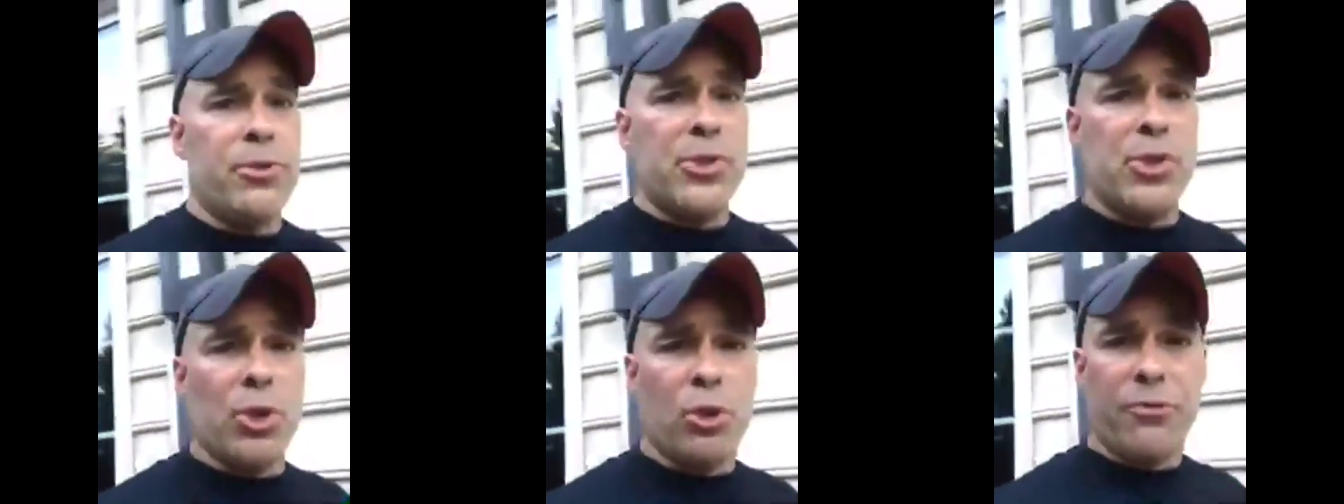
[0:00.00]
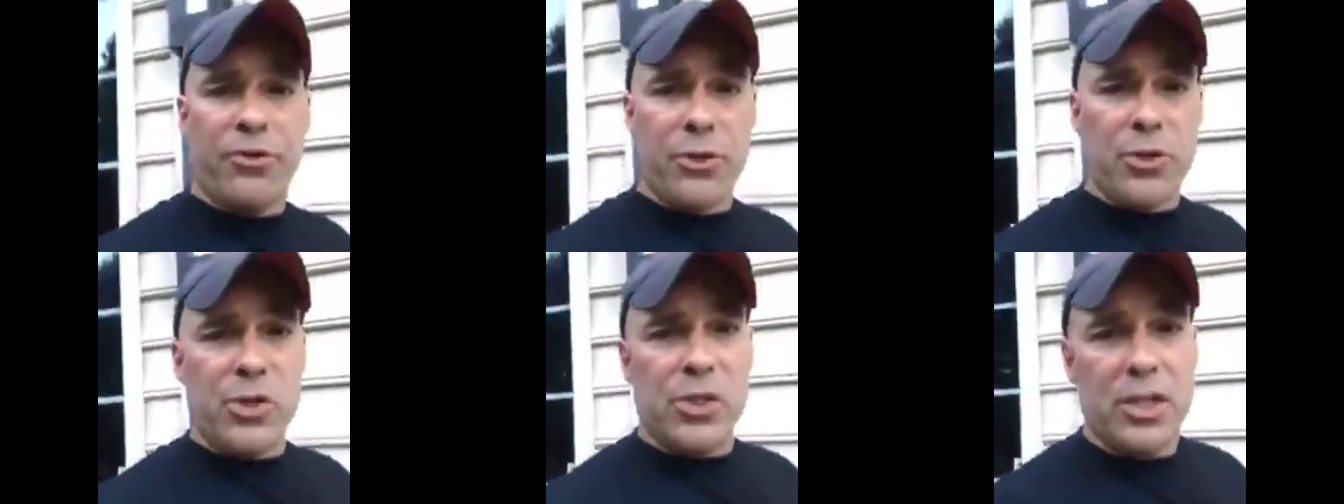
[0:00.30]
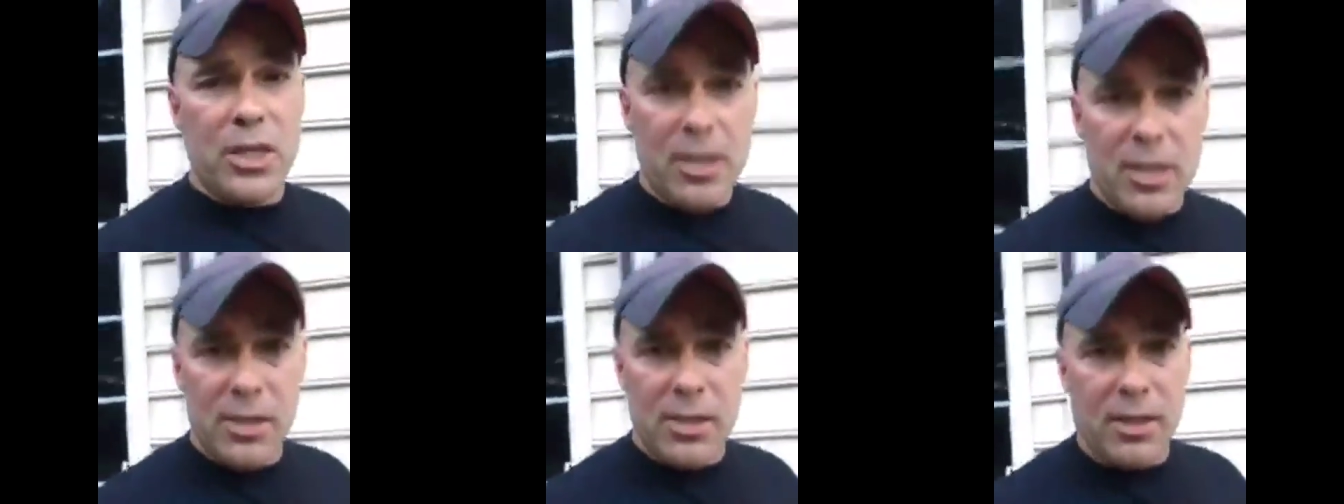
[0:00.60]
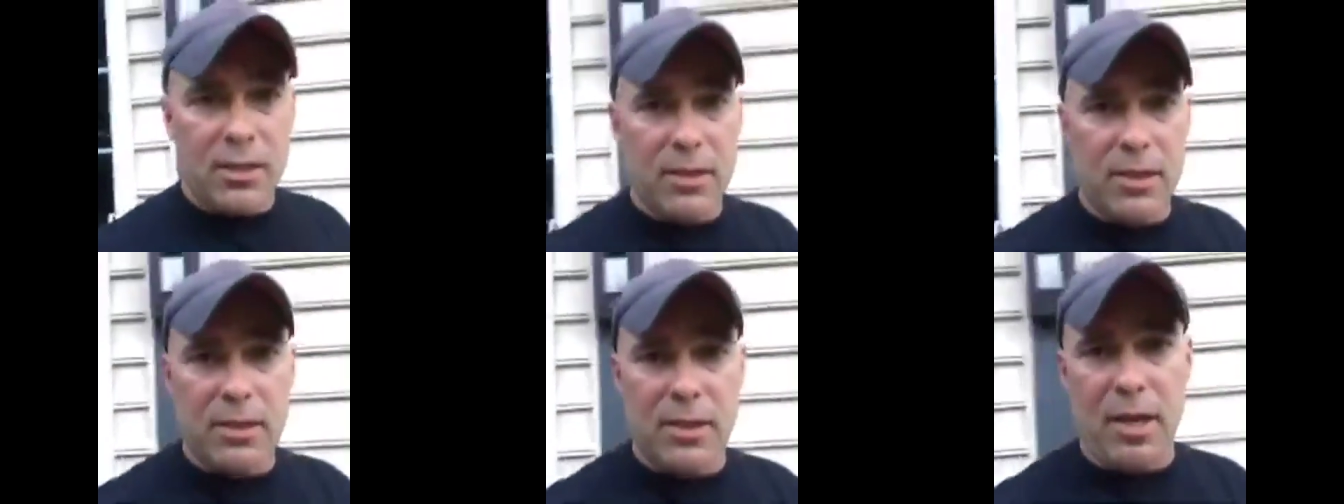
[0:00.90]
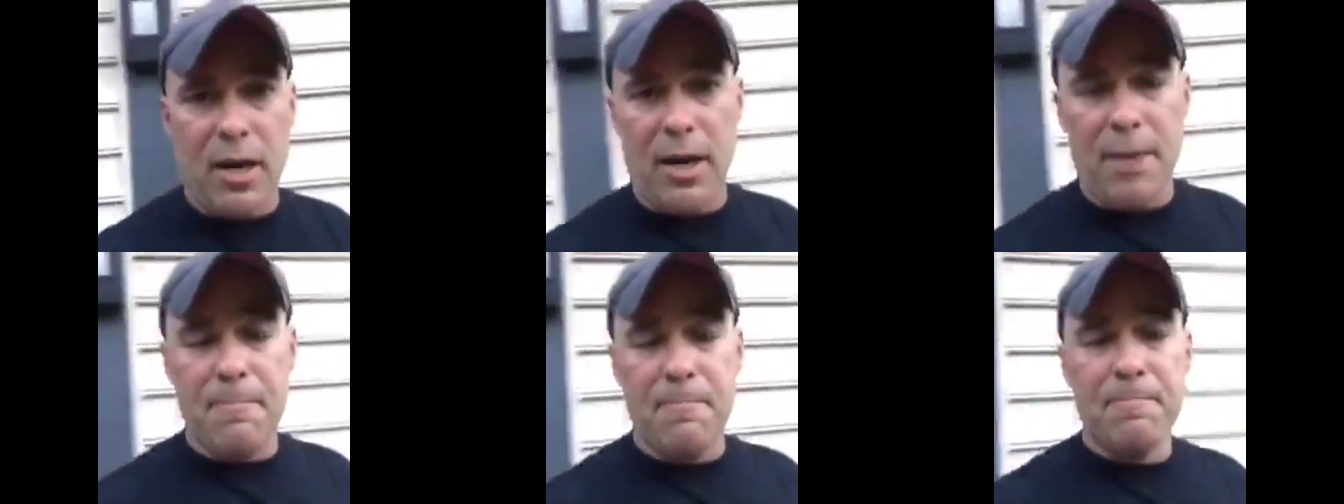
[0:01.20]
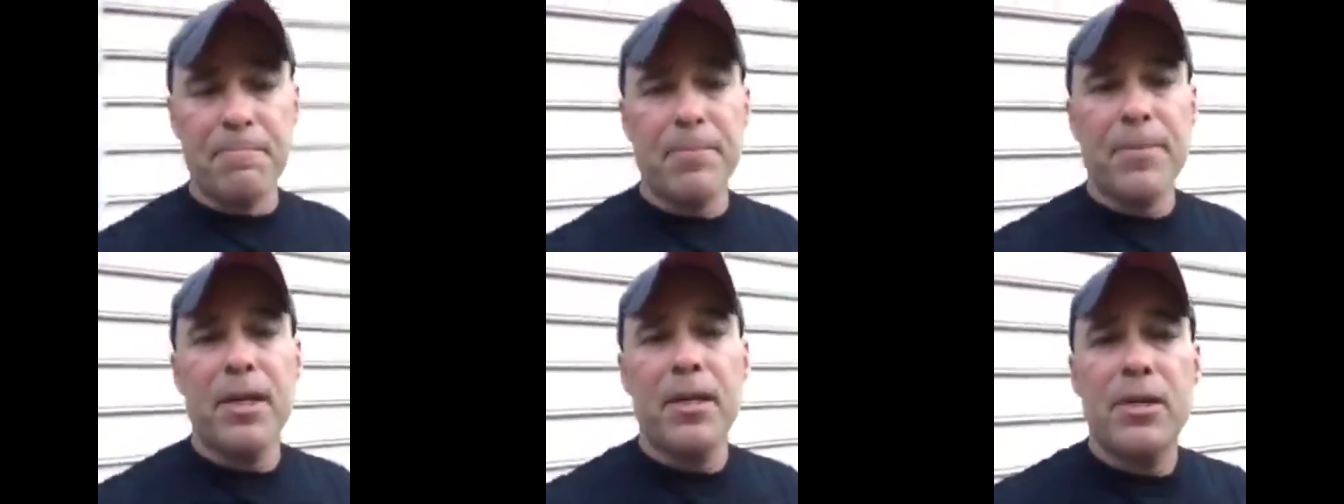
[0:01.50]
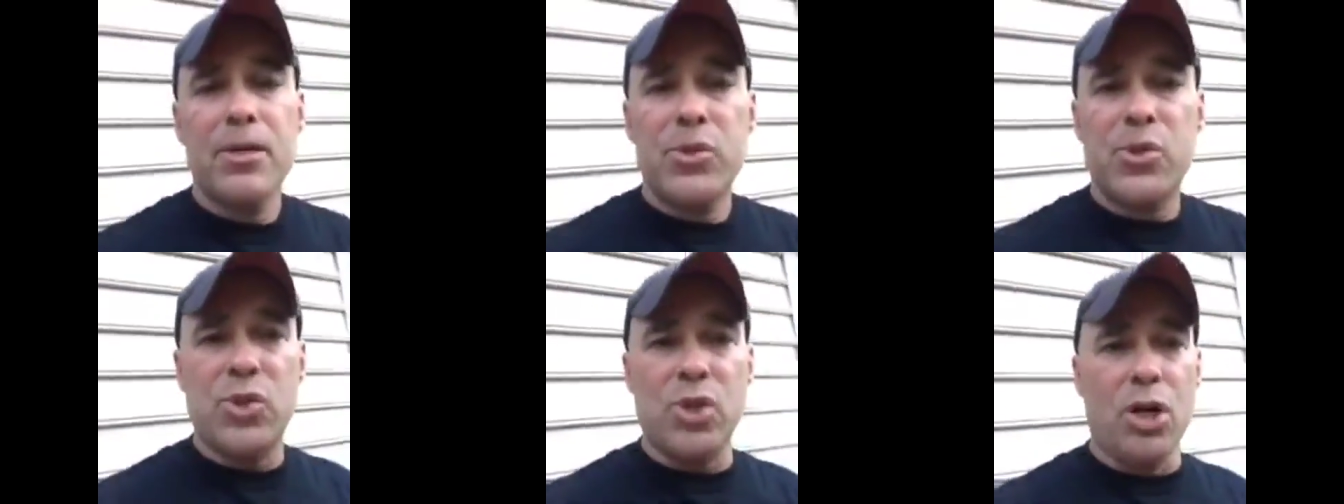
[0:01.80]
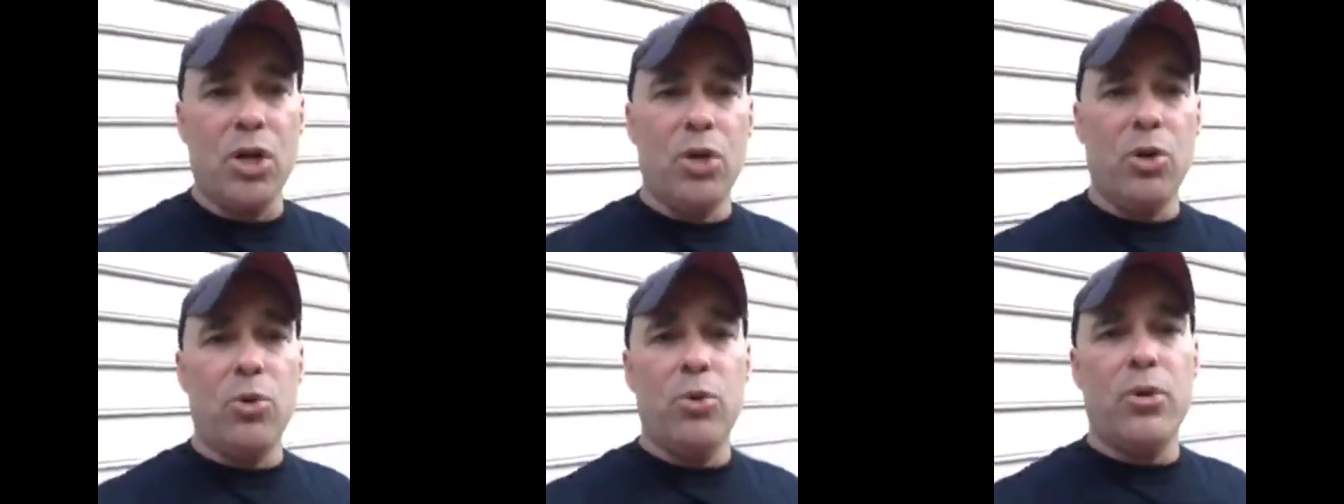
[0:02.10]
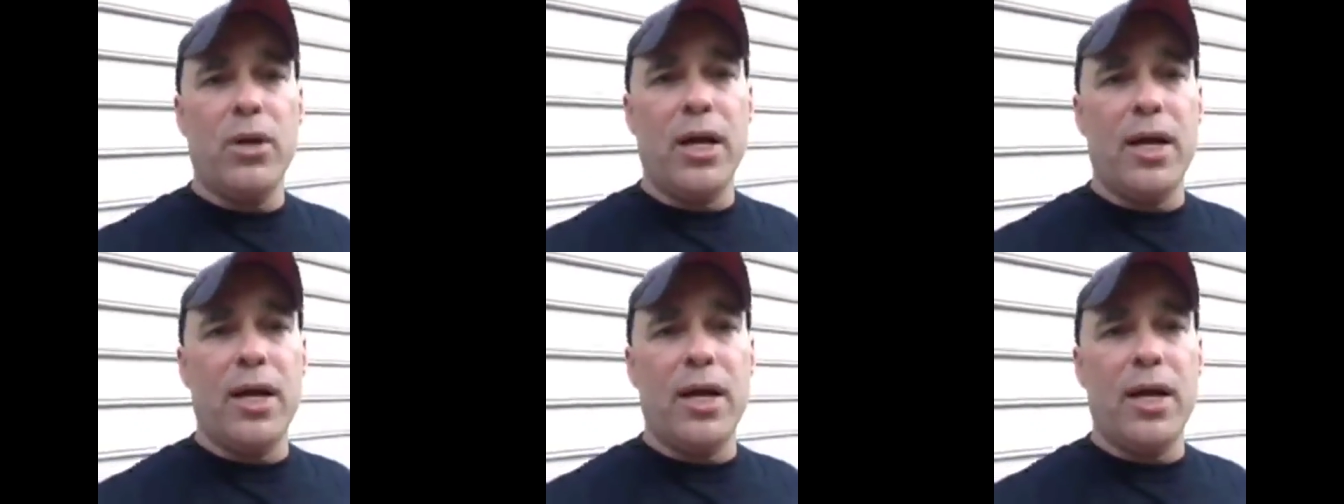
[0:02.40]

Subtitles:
was overseas at the time. So